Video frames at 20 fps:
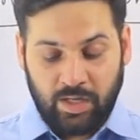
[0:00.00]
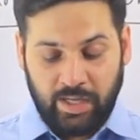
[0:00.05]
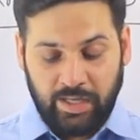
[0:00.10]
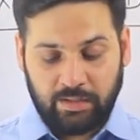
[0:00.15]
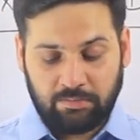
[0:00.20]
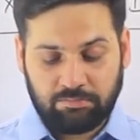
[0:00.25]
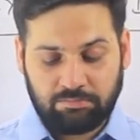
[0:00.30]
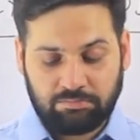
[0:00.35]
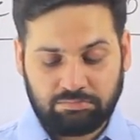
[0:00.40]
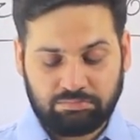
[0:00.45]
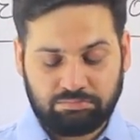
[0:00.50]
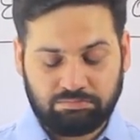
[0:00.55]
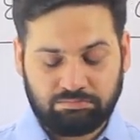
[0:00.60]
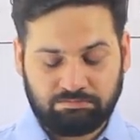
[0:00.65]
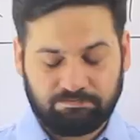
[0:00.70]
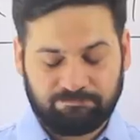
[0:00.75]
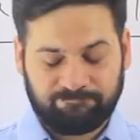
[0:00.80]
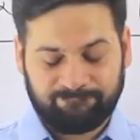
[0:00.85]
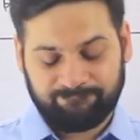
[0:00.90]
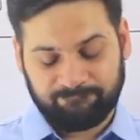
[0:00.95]
I
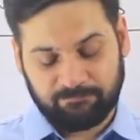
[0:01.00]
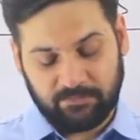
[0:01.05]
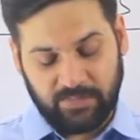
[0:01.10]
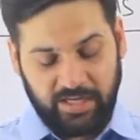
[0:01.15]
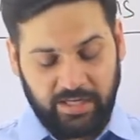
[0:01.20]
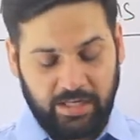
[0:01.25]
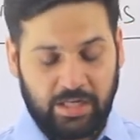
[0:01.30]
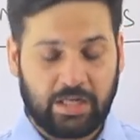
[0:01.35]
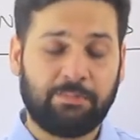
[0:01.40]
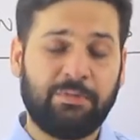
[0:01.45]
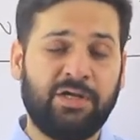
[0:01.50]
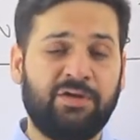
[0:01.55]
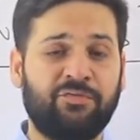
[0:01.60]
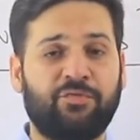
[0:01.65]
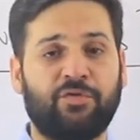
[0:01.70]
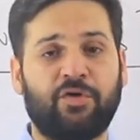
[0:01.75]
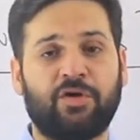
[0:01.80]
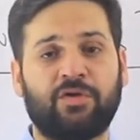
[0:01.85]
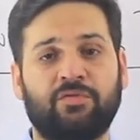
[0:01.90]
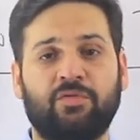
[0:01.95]
recommend
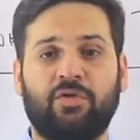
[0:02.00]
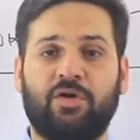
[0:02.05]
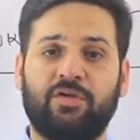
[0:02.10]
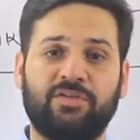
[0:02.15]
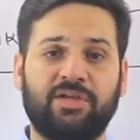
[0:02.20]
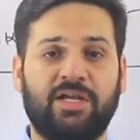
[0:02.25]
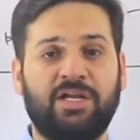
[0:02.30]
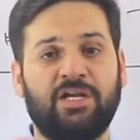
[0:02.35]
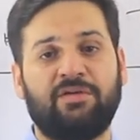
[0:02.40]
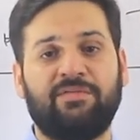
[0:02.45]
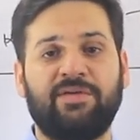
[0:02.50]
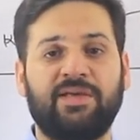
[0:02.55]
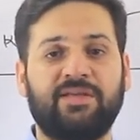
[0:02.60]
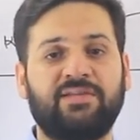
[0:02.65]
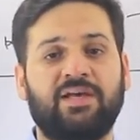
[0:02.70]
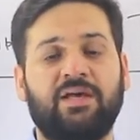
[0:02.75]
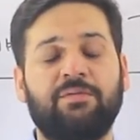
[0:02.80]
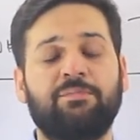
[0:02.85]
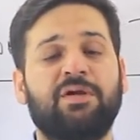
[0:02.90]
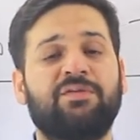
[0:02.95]
for those kind of
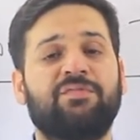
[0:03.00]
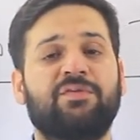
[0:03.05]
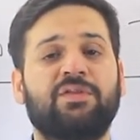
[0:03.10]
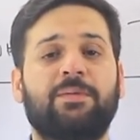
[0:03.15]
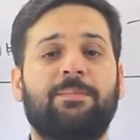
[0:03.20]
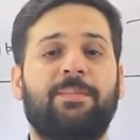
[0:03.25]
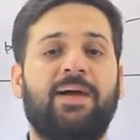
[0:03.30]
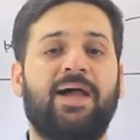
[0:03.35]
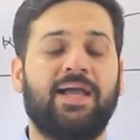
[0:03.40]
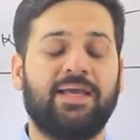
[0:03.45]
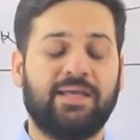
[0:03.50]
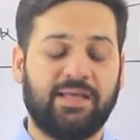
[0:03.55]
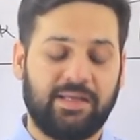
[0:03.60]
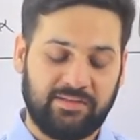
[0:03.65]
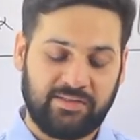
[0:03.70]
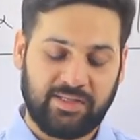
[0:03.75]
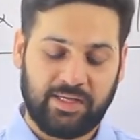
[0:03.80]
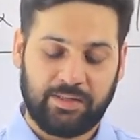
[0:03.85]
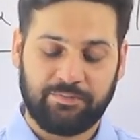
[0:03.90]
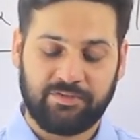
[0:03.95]
exams, but for the bank
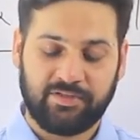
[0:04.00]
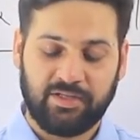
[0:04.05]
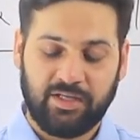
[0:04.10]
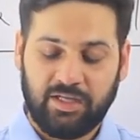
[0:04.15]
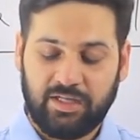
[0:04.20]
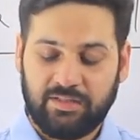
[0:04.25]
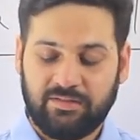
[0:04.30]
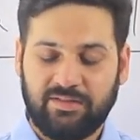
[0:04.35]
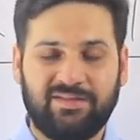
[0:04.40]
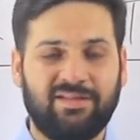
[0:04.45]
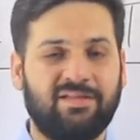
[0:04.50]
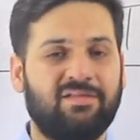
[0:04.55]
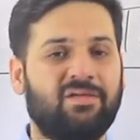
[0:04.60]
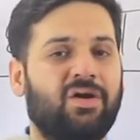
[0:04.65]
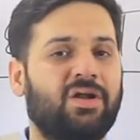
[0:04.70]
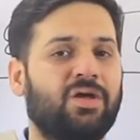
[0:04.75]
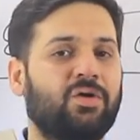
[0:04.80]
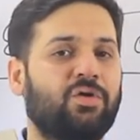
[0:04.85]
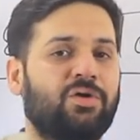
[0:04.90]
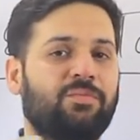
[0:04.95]
exams, this is
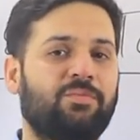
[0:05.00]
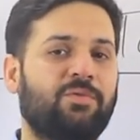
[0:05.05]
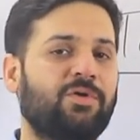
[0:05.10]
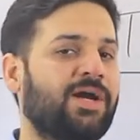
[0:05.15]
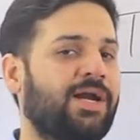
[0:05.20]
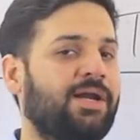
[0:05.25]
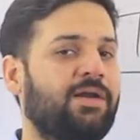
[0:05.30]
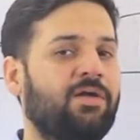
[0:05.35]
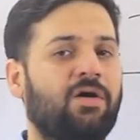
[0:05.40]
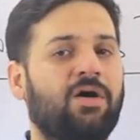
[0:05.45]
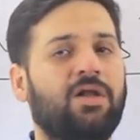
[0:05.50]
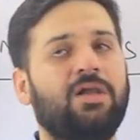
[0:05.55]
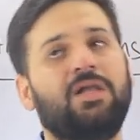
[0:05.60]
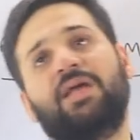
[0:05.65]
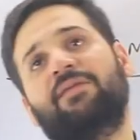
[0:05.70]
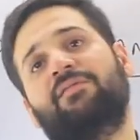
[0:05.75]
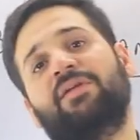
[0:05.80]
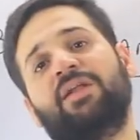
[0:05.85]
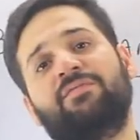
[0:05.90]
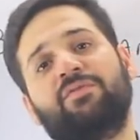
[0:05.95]
not a good book at all.
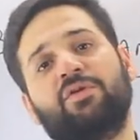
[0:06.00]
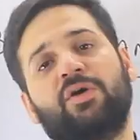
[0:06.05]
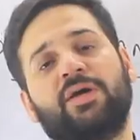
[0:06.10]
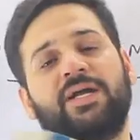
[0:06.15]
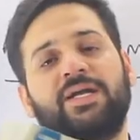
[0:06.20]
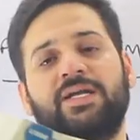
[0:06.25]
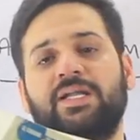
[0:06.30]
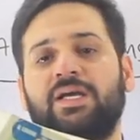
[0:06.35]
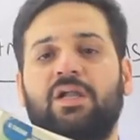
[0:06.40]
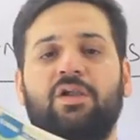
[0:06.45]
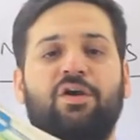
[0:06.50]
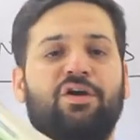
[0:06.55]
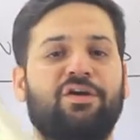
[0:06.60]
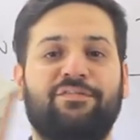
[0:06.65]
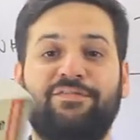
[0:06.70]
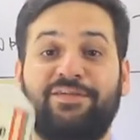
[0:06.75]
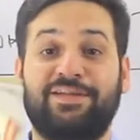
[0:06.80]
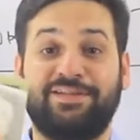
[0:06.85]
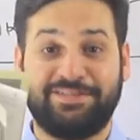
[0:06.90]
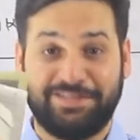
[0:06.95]
Even if you are getting a lot
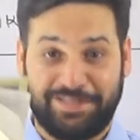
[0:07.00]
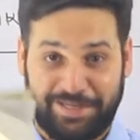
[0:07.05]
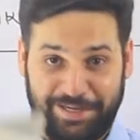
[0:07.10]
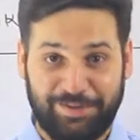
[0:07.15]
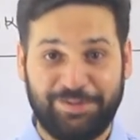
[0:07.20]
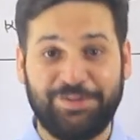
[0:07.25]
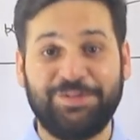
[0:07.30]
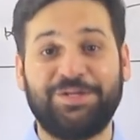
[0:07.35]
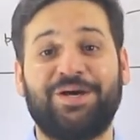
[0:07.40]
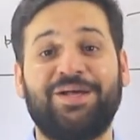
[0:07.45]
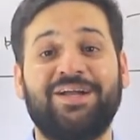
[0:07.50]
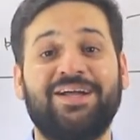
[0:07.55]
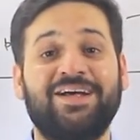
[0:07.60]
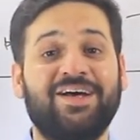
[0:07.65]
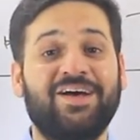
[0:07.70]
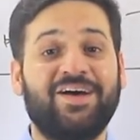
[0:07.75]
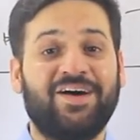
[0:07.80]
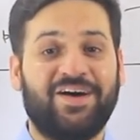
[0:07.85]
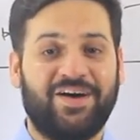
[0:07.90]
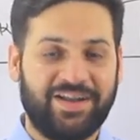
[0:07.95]
of discount or
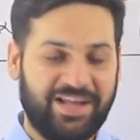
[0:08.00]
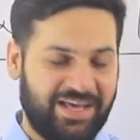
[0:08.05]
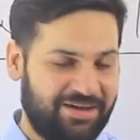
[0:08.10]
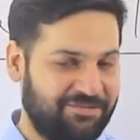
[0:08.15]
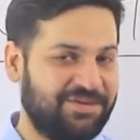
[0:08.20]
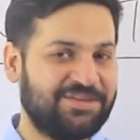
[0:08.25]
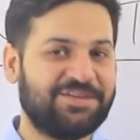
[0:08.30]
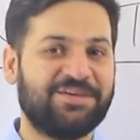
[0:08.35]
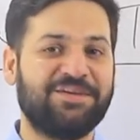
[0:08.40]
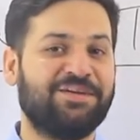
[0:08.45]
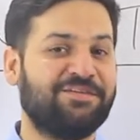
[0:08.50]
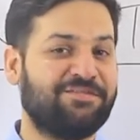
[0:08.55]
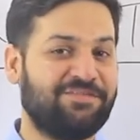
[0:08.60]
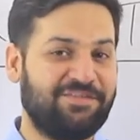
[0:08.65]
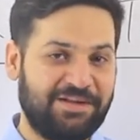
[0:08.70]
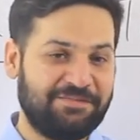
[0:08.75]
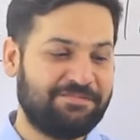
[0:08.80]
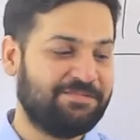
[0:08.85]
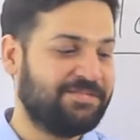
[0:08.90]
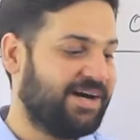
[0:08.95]
on Amazon or
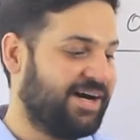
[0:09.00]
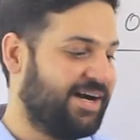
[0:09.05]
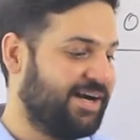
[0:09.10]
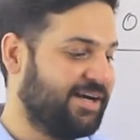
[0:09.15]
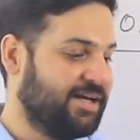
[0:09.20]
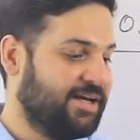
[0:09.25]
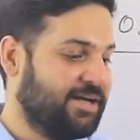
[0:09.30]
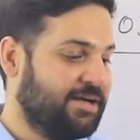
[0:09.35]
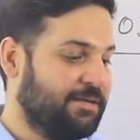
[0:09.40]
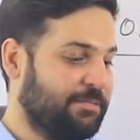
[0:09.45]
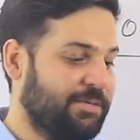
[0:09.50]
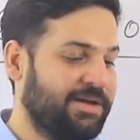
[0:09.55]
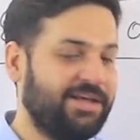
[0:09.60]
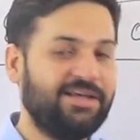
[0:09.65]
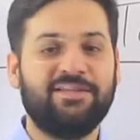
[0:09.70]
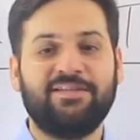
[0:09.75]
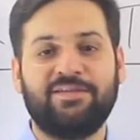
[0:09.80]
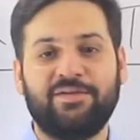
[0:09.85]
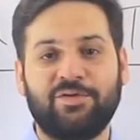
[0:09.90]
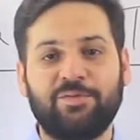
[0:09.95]
Flipkart,
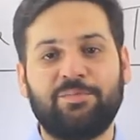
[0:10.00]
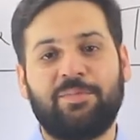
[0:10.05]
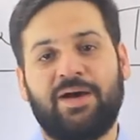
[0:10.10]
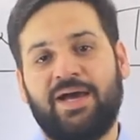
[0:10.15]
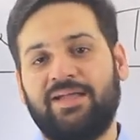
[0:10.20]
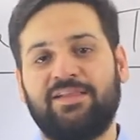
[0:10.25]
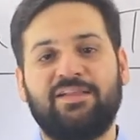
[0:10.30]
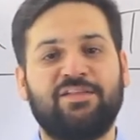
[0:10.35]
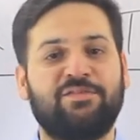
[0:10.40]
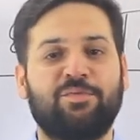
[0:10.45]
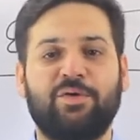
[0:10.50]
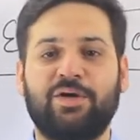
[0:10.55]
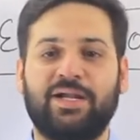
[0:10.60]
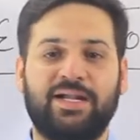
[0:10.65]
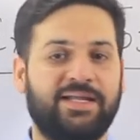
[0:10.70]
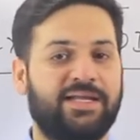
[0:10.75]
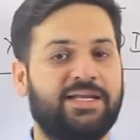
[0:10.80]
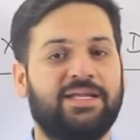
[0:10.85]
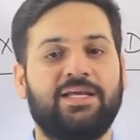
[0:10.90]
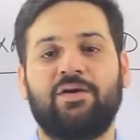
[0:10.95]
please don't buy this book
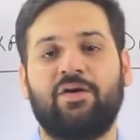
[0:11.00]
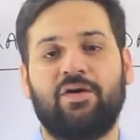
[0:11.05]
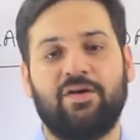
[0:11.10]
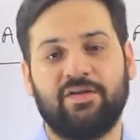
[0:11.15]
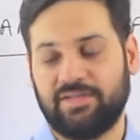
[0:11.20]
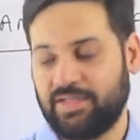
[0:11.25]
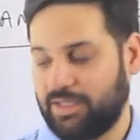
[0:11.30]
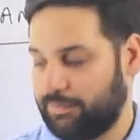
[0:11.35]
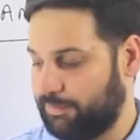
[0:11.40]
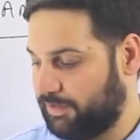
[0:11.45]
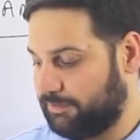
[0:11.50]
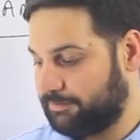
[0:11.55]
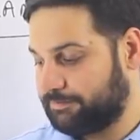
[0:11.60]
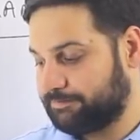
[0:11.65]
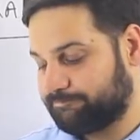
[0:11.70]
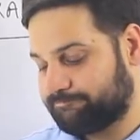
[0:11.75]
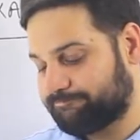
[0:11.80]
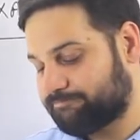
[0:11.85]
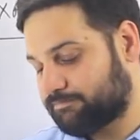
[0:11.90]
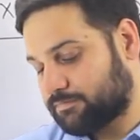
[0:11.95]
at any cost. I
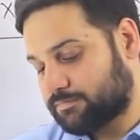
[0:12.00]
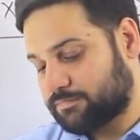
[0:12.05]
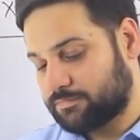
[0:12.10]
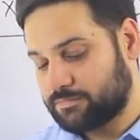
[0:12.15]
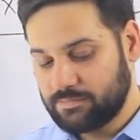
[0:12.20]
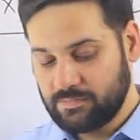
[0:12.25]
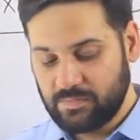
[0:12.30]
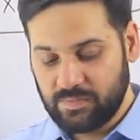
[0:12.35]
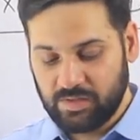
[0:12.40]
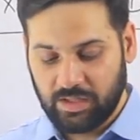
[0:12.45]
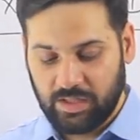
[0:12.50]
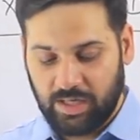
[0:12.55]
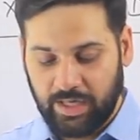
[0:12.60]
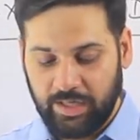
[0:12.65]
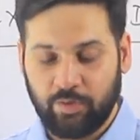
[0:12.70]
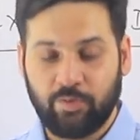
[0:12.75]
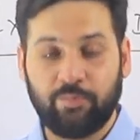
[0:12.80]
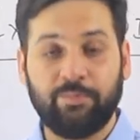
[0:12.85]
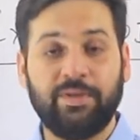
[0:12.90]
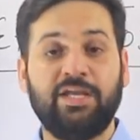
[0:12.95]
mean,
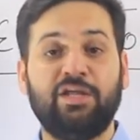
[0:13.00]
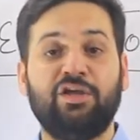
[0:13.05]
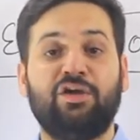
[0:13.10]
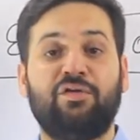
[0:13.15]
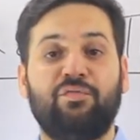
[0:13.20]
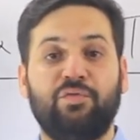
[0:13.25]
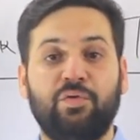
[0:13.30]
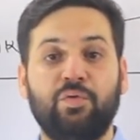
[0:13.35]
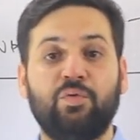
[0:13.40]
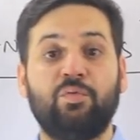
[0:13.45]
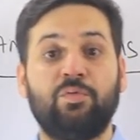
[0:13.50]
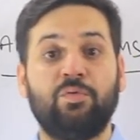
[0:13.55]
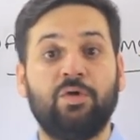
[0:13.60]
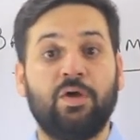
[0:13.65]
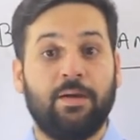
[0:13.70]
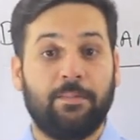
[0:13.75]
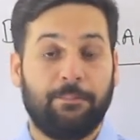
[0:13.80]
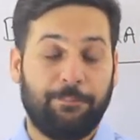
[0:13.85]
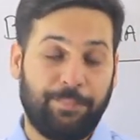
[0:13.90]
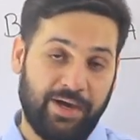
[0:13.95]
I know many of you
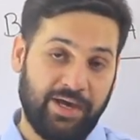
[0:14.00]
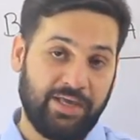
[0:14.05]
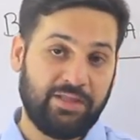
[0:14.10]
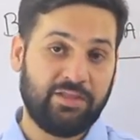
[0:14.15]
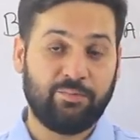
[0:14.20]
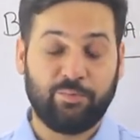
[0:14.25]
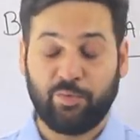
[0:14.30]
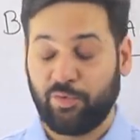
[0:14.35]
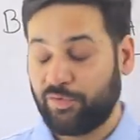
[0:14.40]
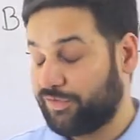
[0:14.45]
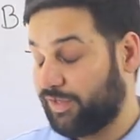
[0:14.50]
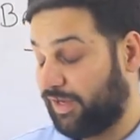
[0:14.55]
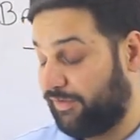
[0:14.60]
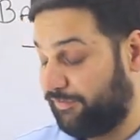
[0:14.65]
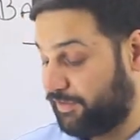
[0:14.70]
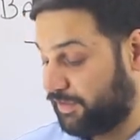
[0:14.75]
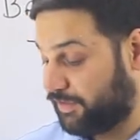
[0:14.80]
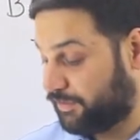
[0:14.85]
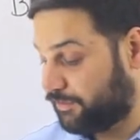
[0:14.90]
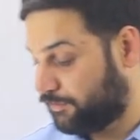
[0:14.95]
buy the books
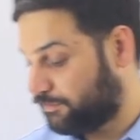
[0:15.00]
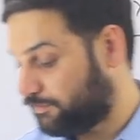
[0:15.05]
after